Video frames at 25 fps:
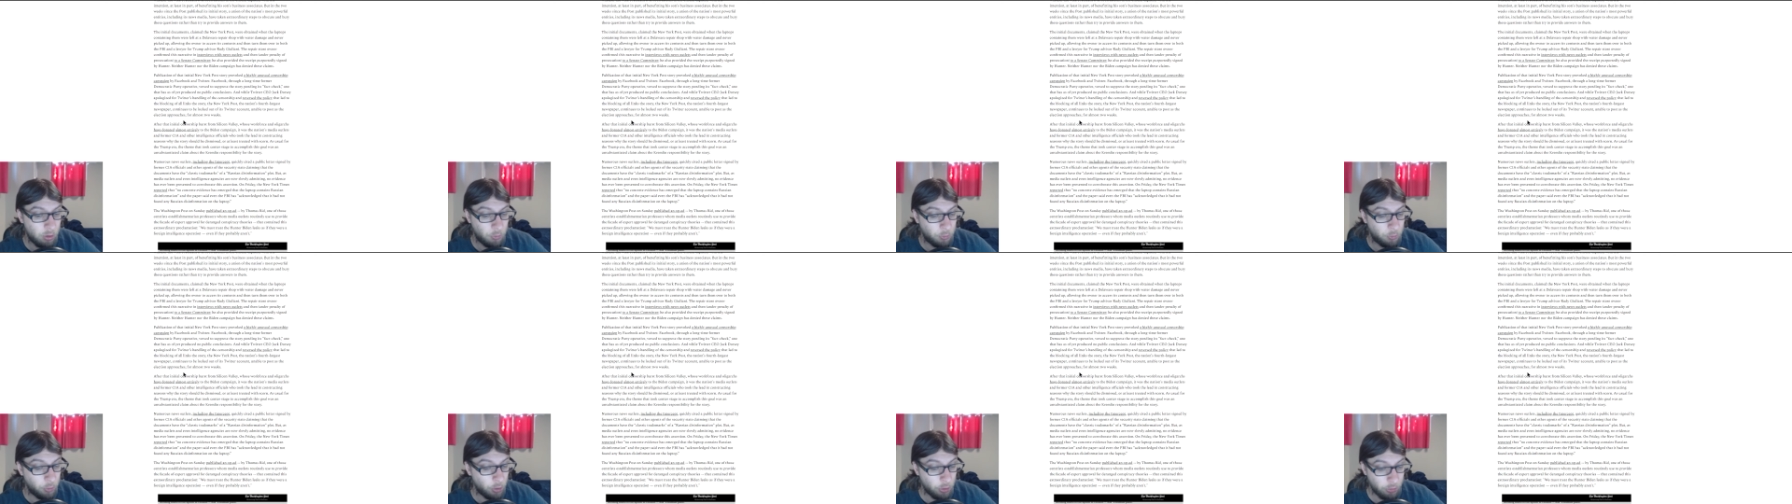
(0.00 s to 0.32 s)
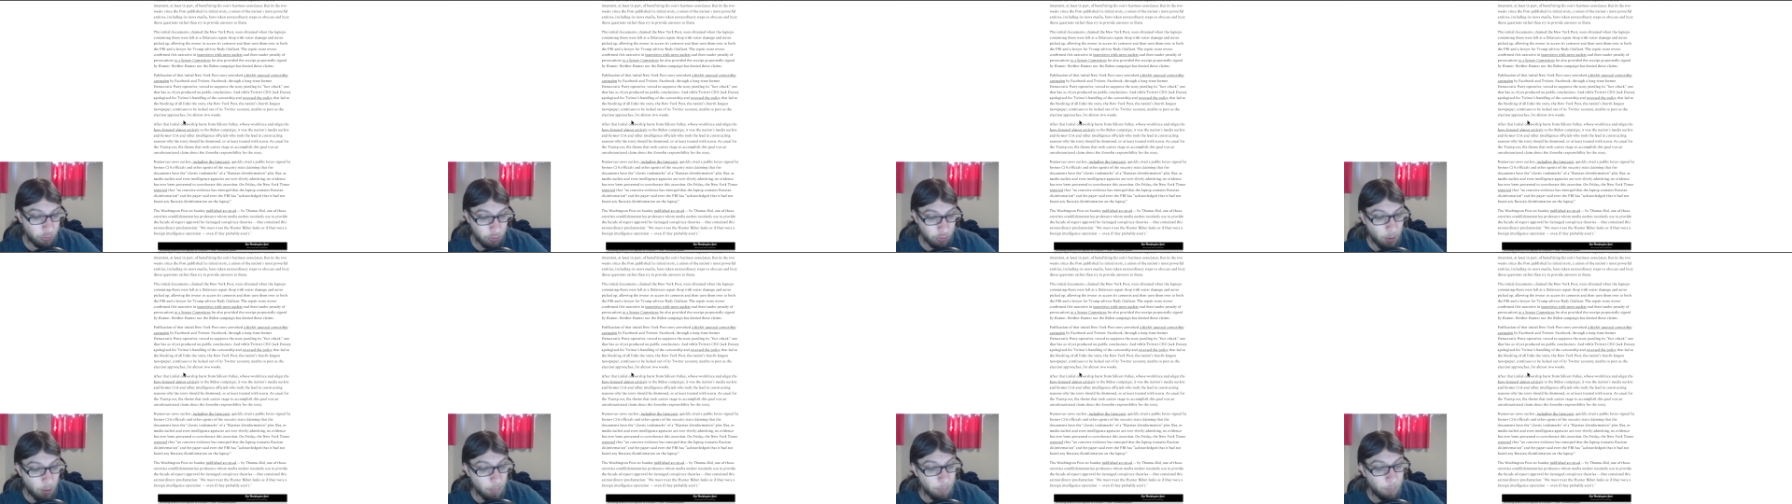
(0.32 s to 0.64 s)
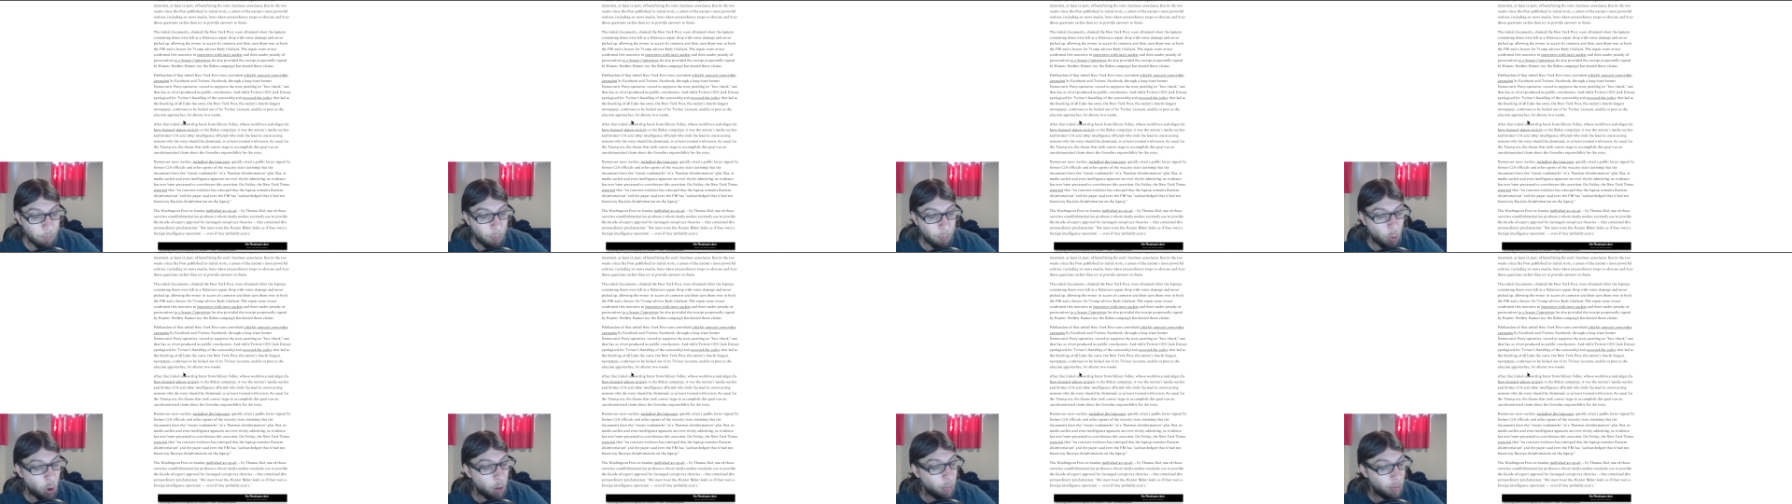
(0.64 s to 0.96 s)
for
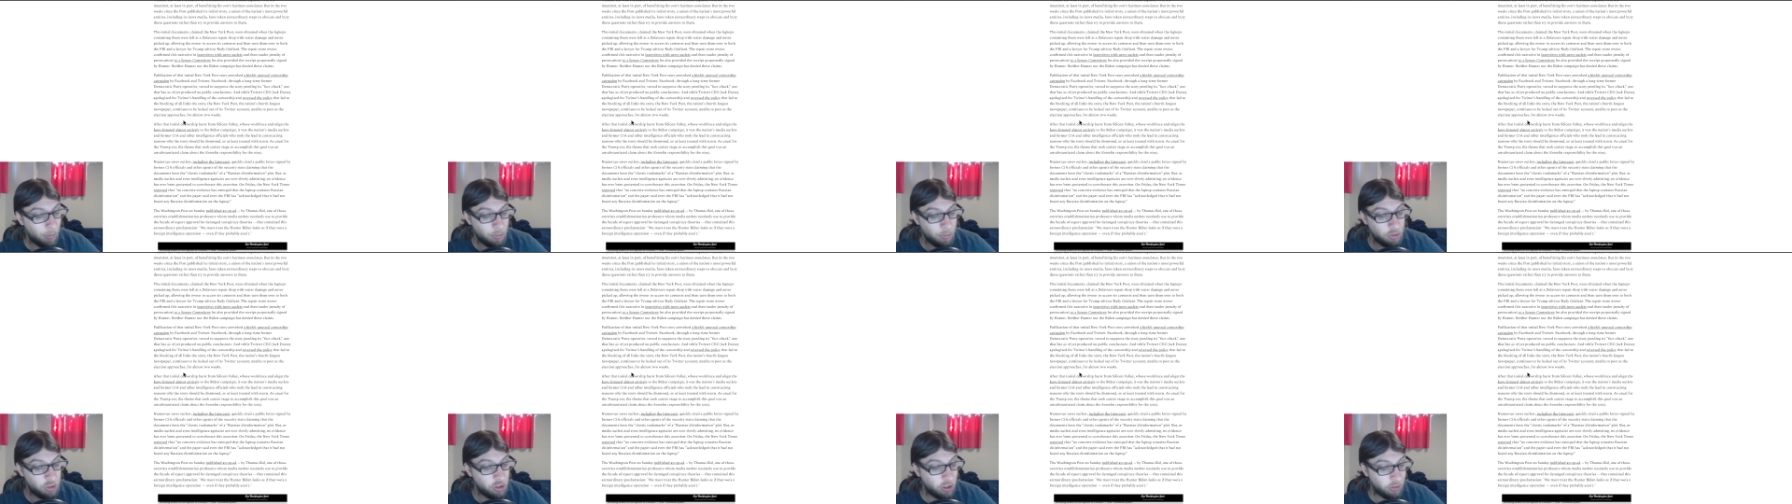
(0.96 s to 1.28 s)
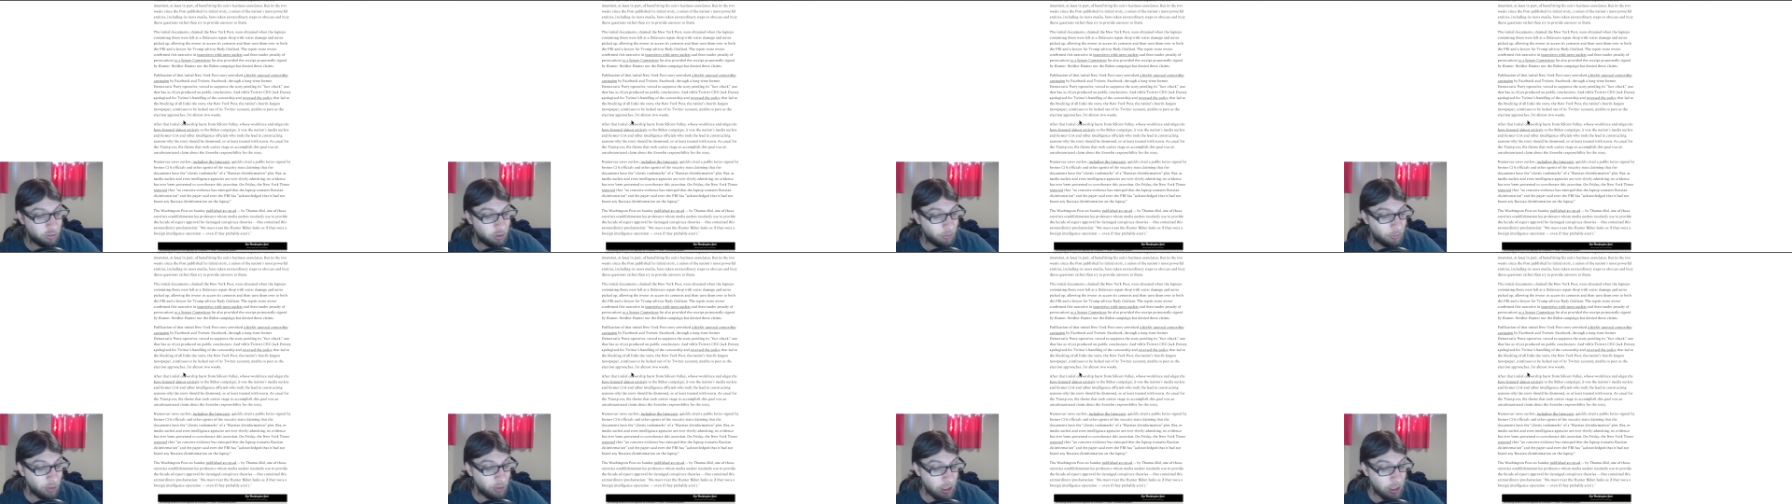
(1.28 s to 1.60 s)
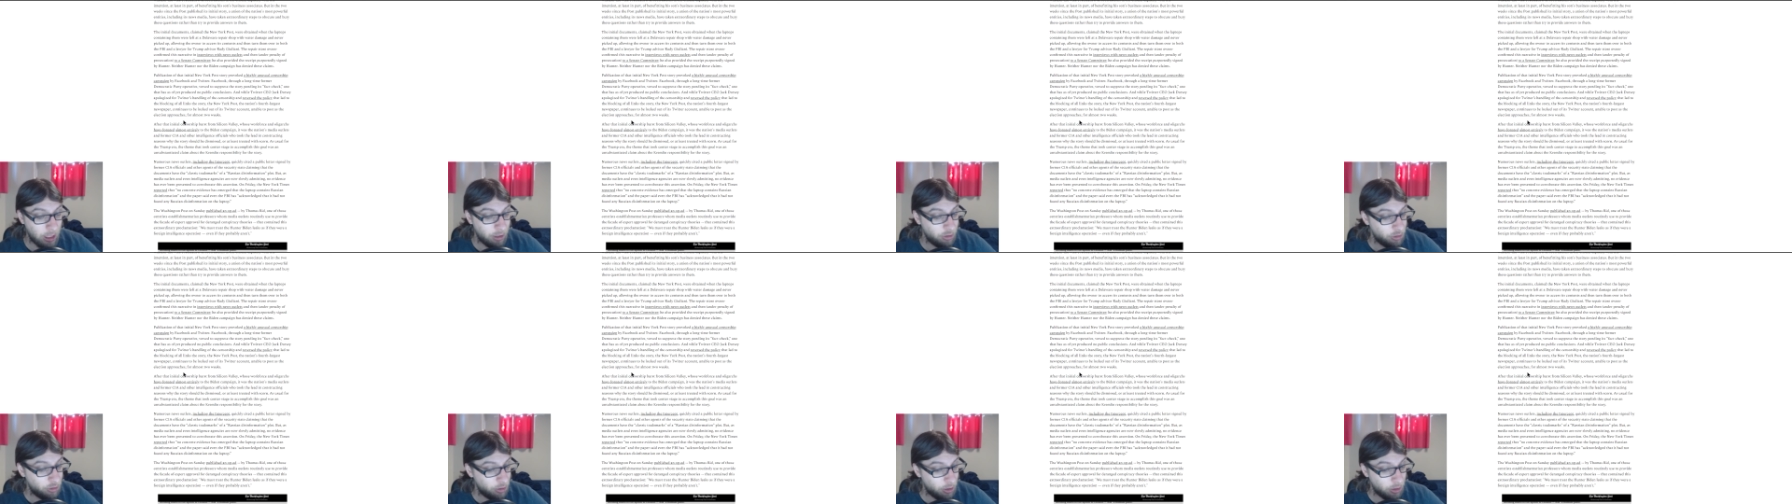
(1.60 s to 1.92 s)
some form of
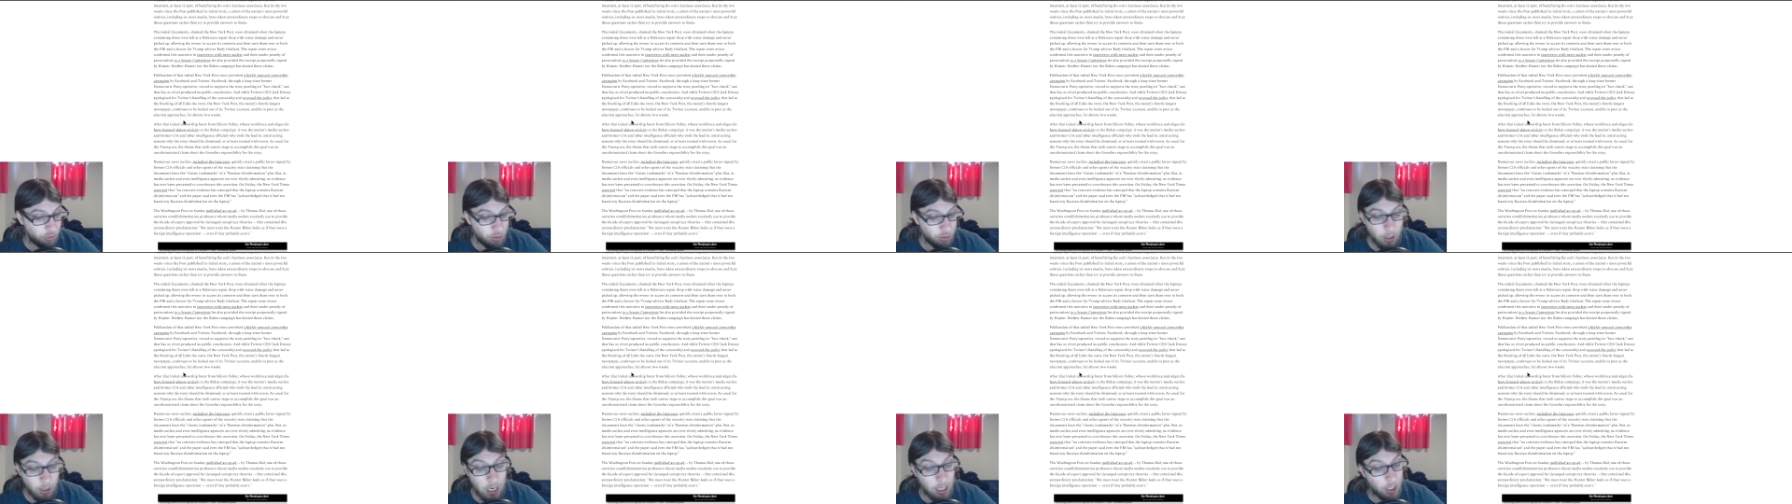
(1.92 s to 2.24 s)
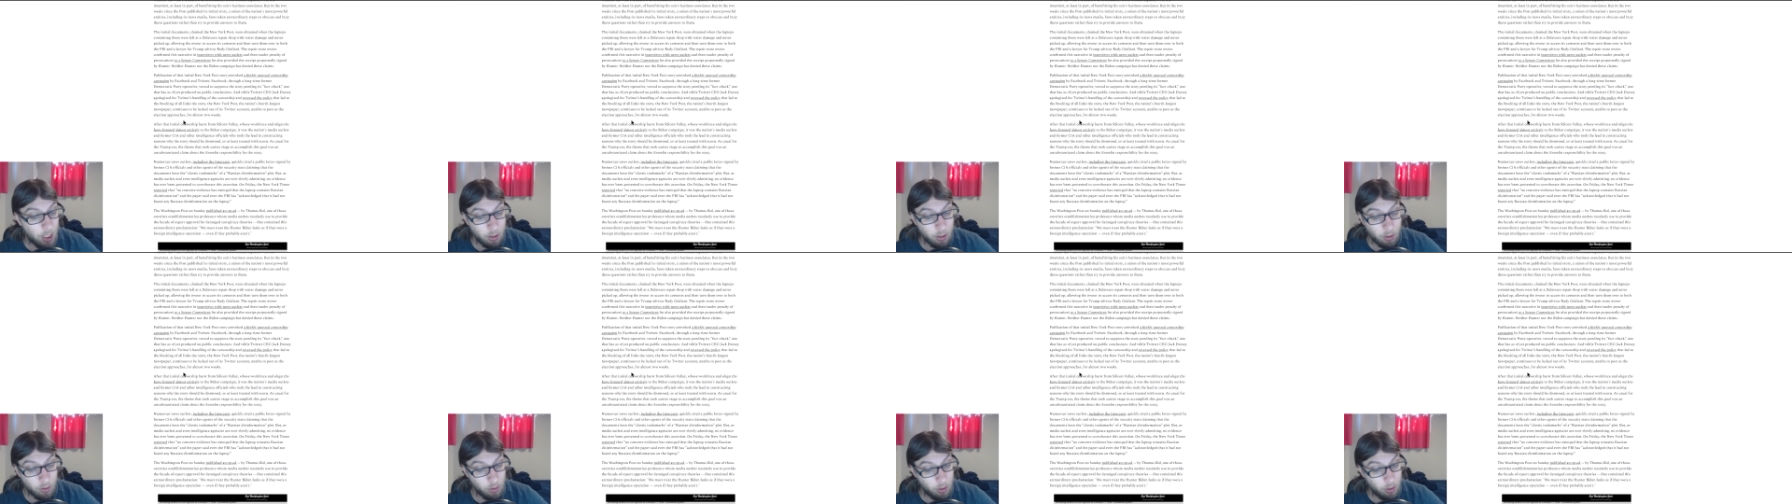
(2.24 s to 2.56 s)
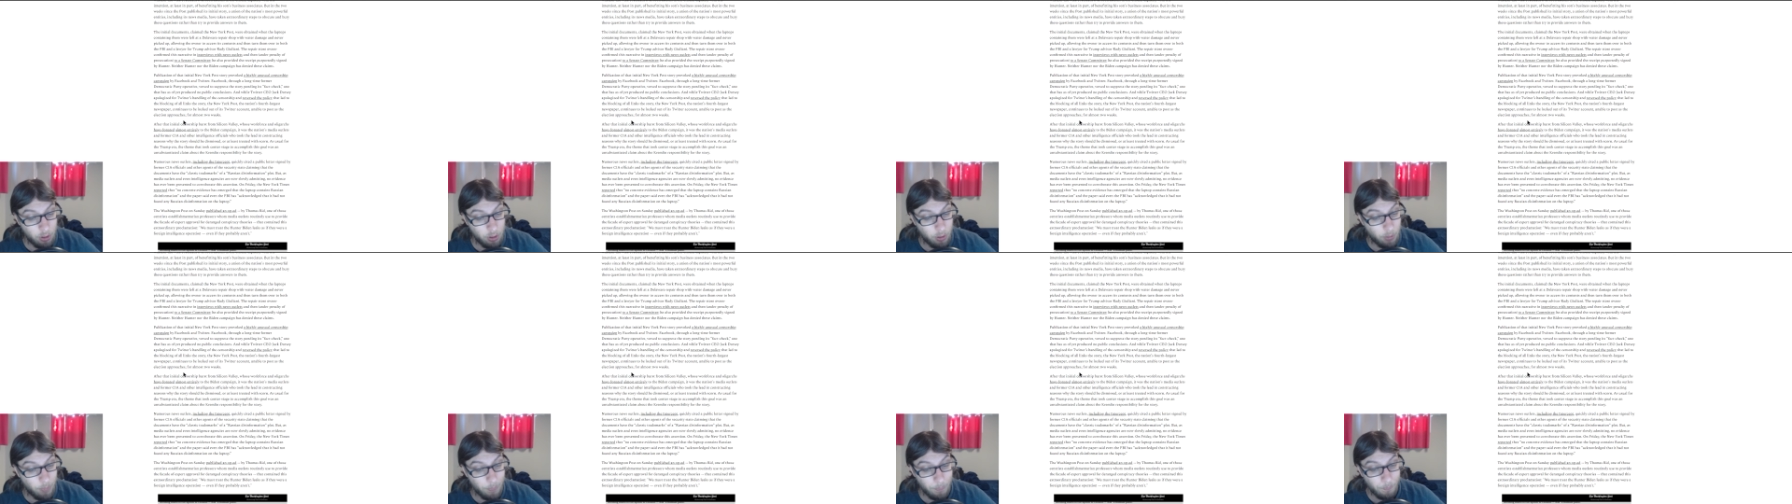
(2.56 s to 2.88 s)
justification or something. I don't
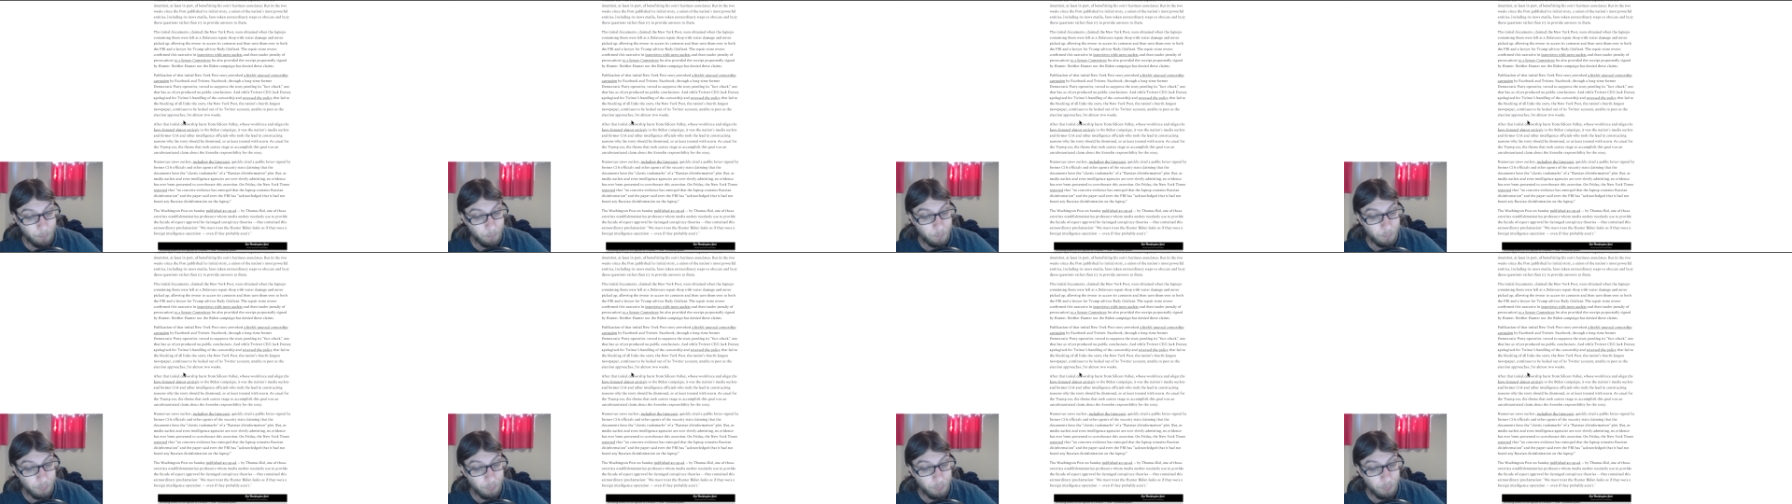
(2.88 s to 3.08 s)
know.